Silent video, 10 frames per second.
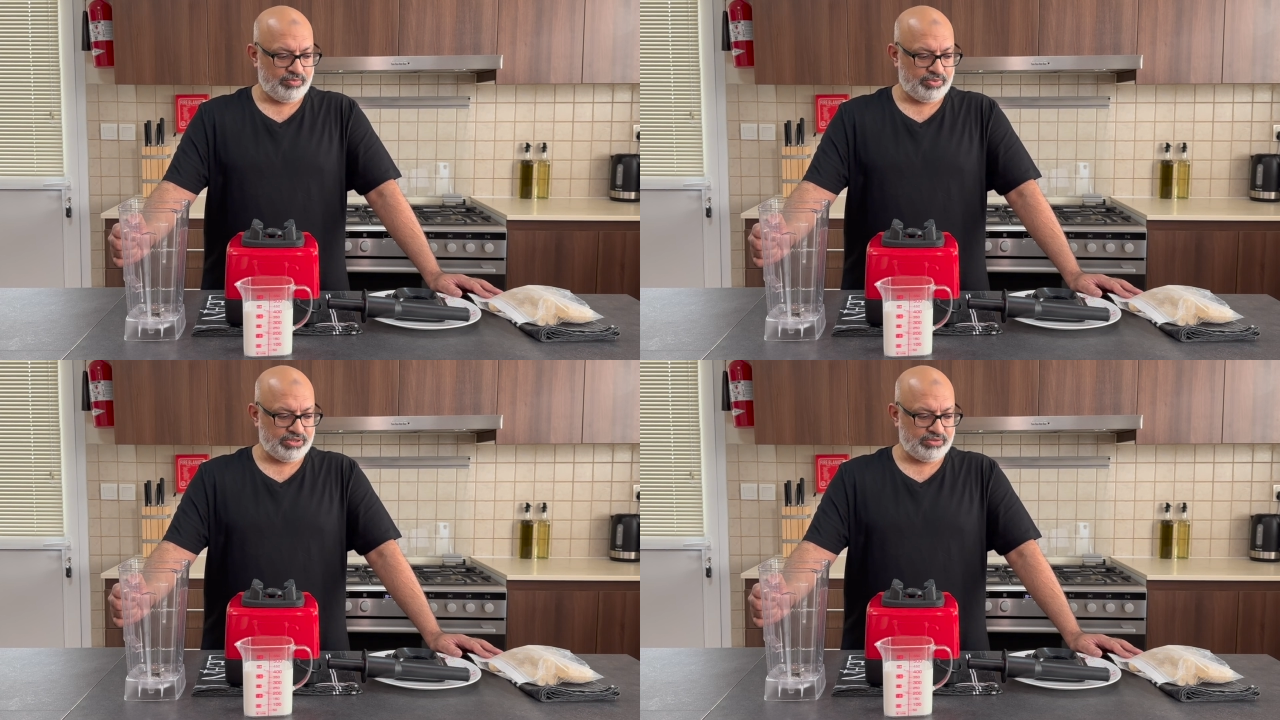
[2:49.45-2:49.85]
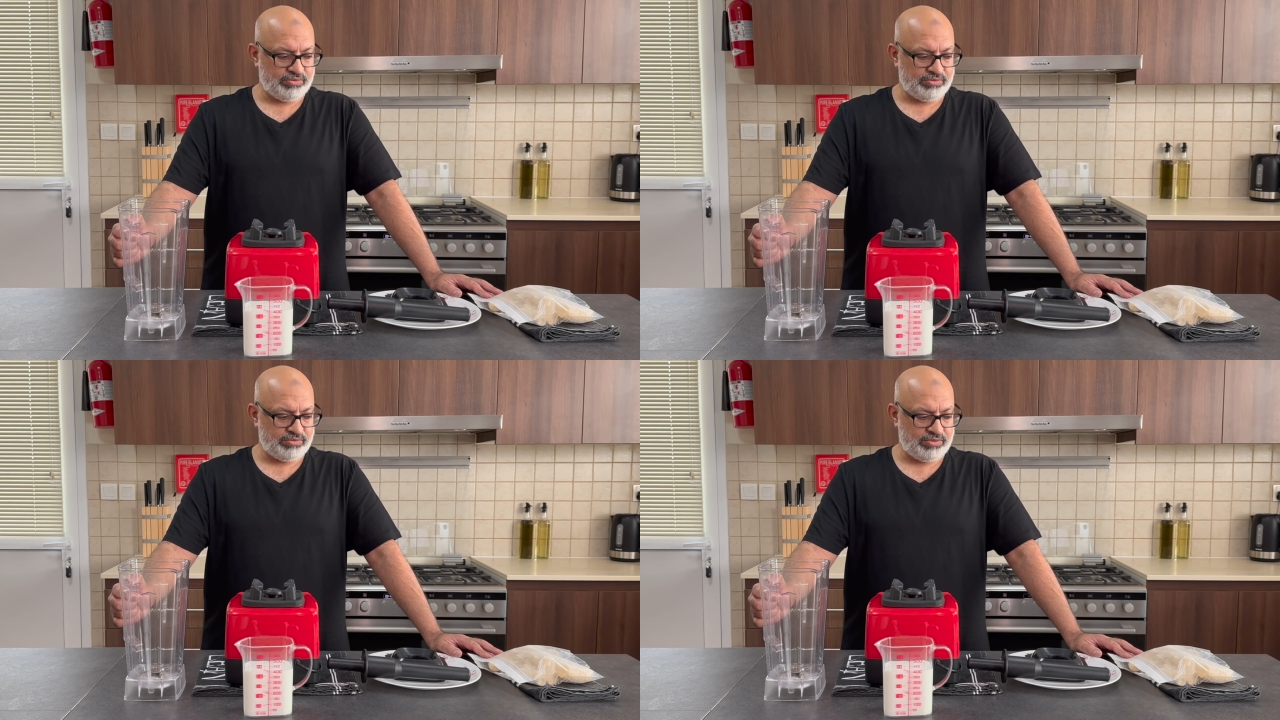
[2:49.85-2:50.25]
But
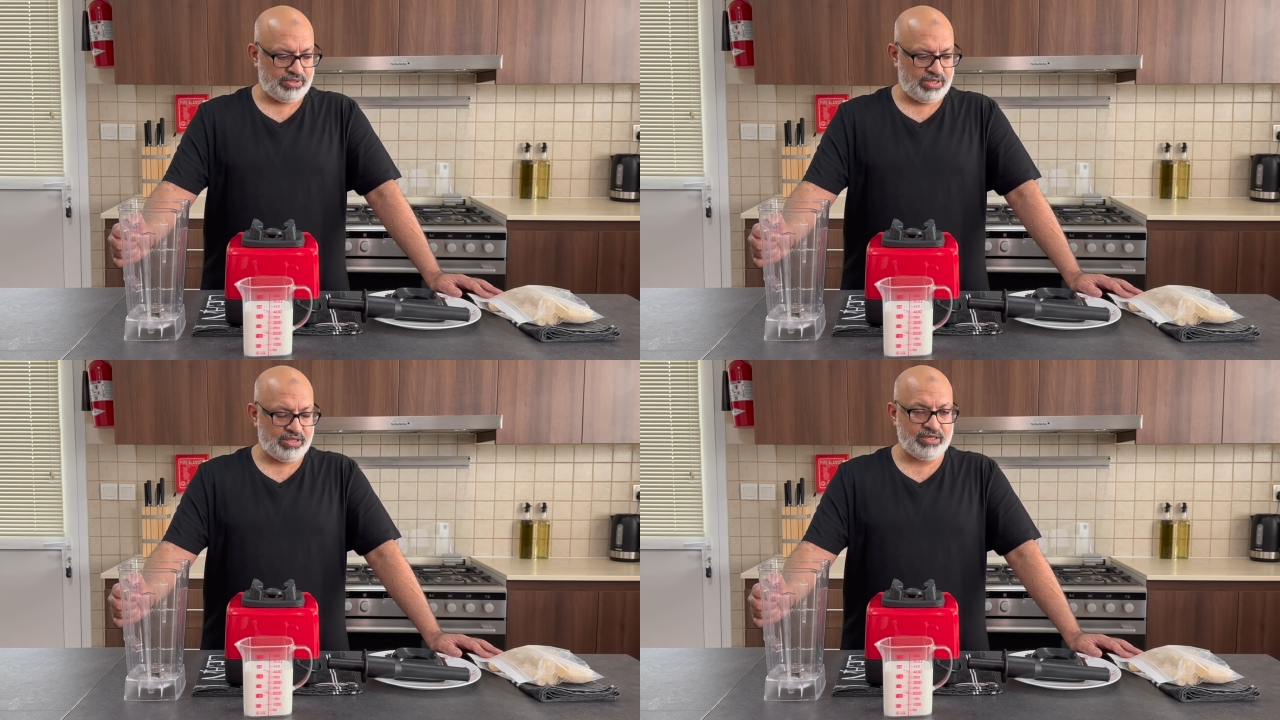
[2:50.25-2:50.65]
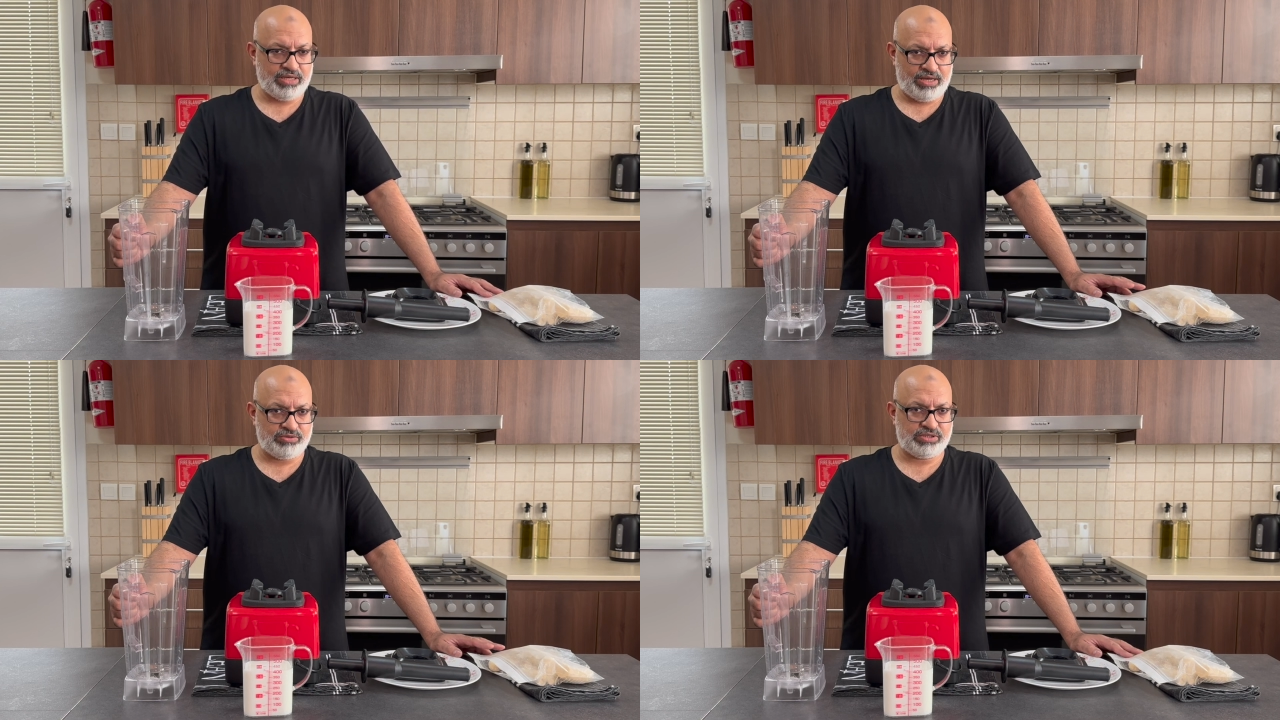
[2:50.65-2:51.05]
I think
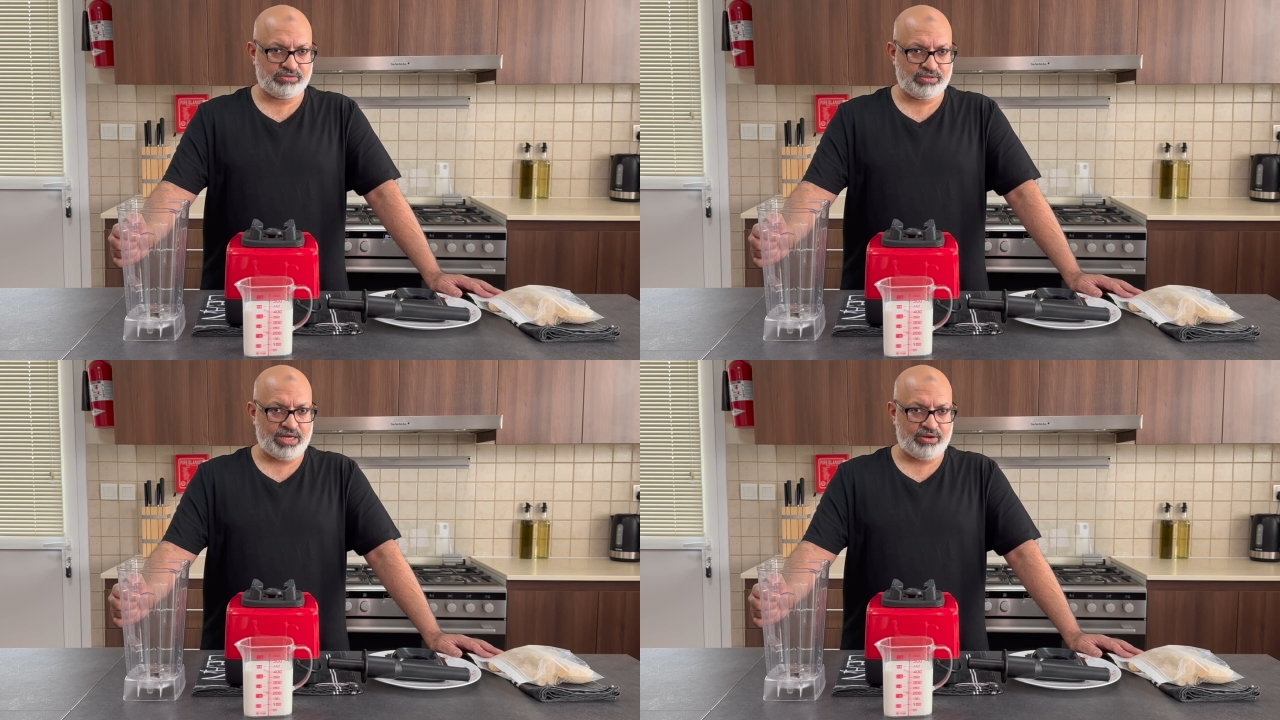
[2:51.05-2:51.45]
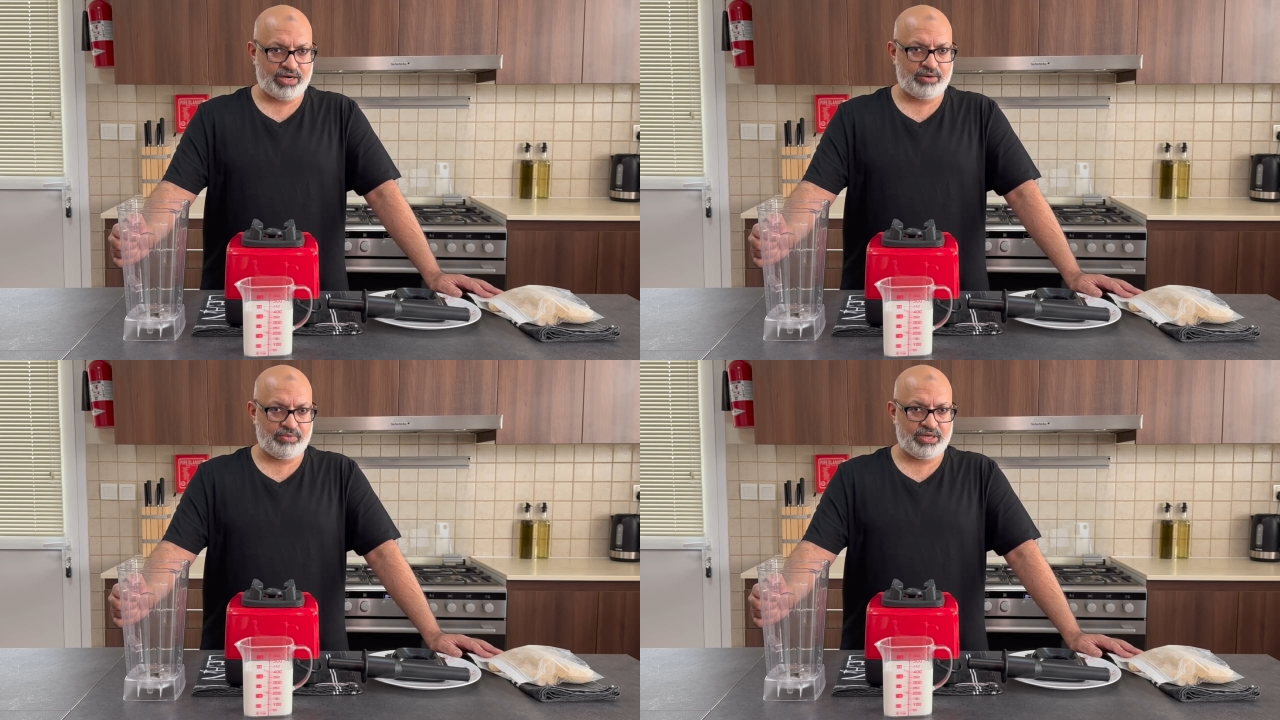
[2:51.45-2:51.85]
our
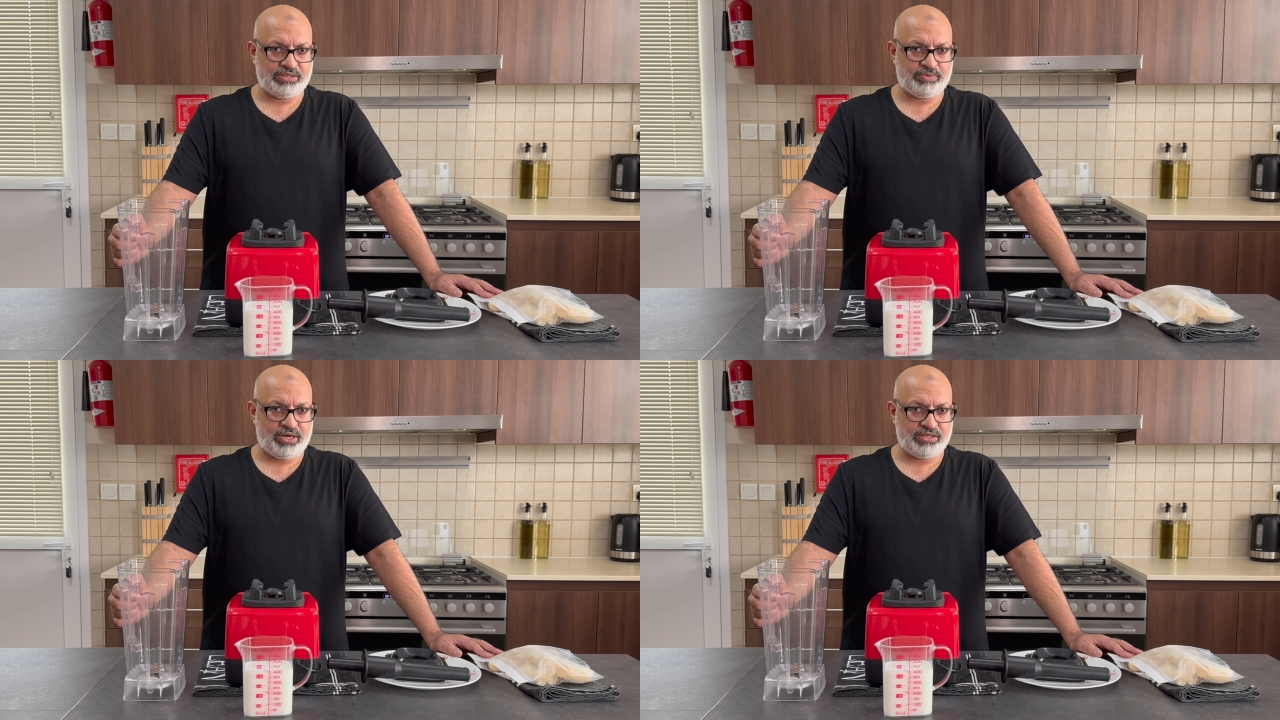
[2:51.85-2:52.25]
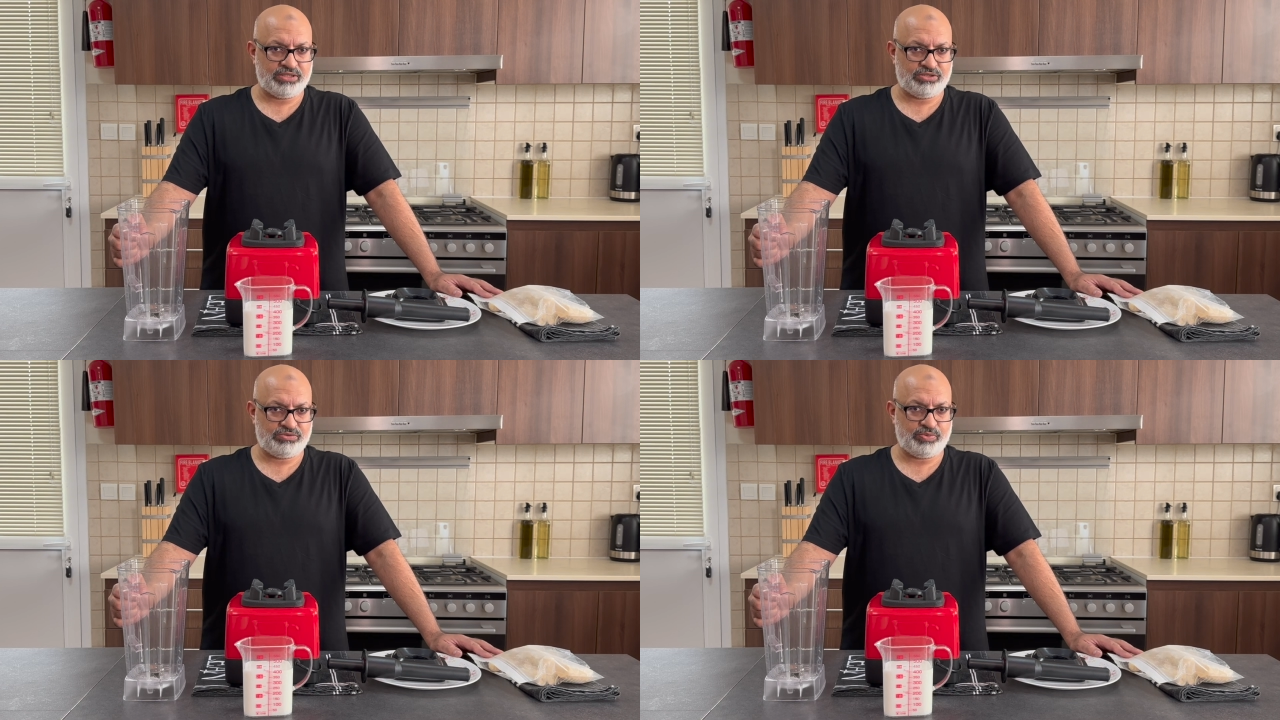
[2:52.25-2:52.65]
caramelized bananas are
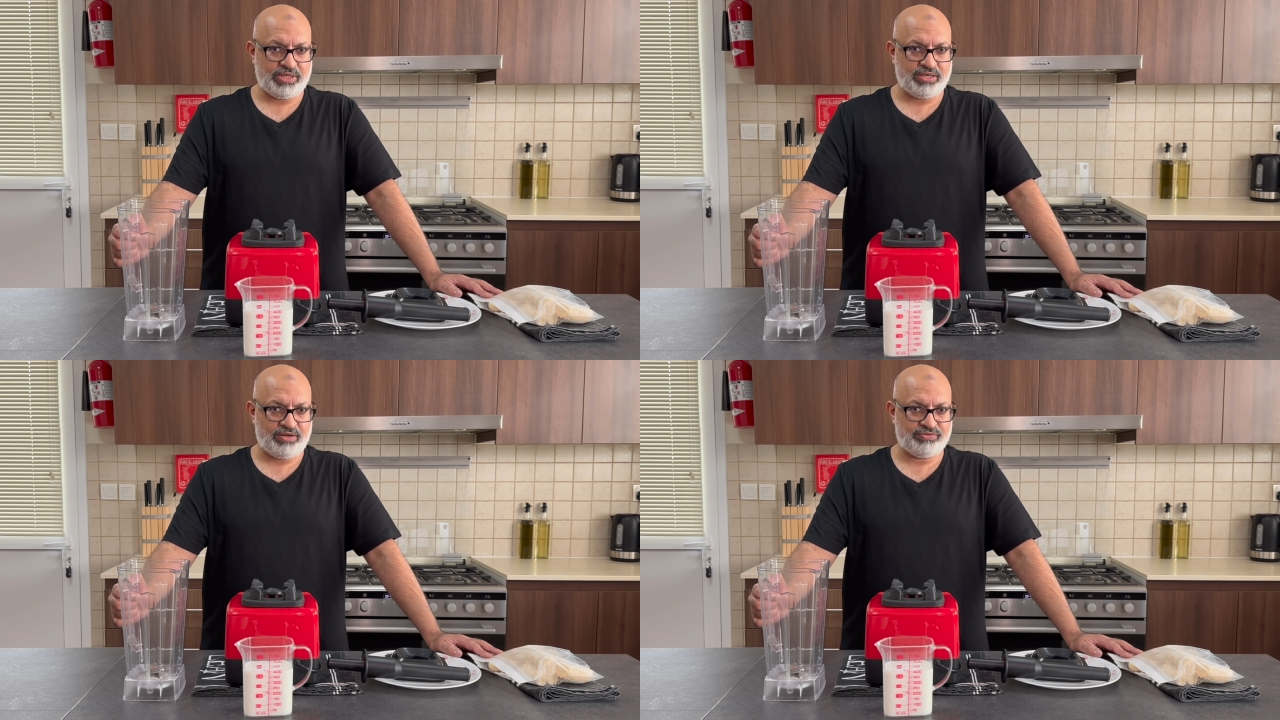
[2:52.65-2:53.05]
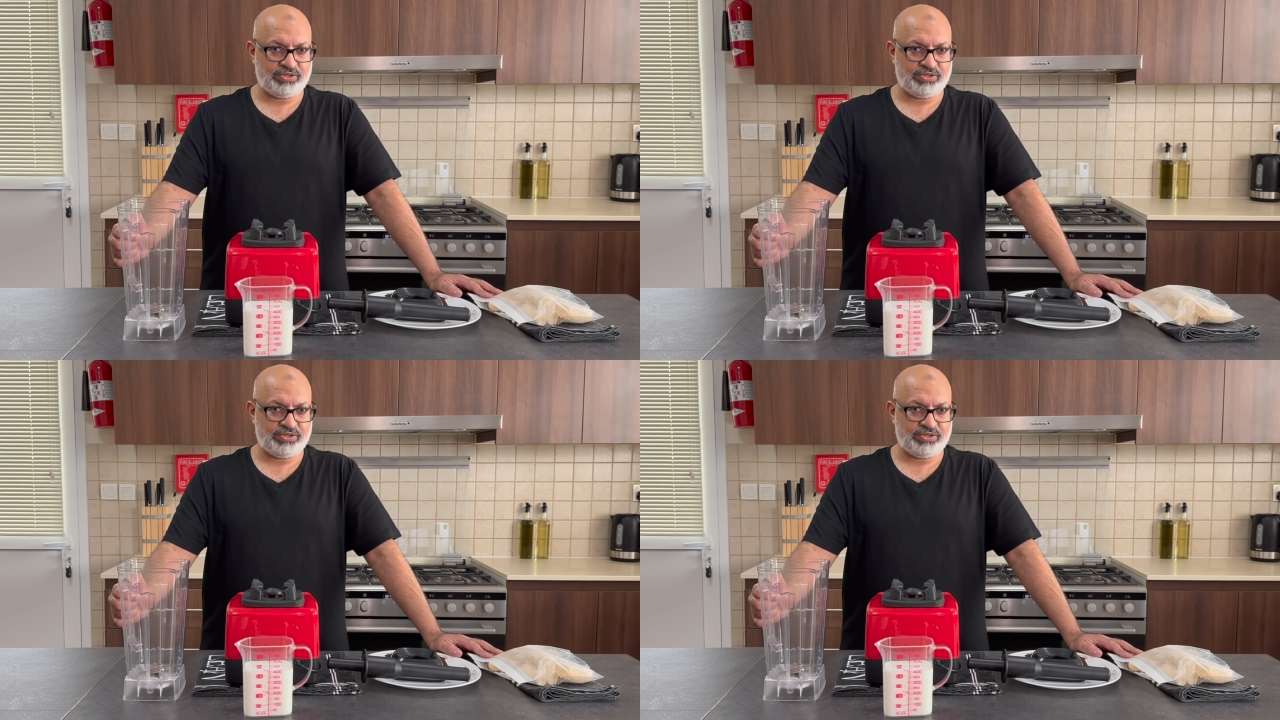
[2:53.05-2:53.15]
sweet enough,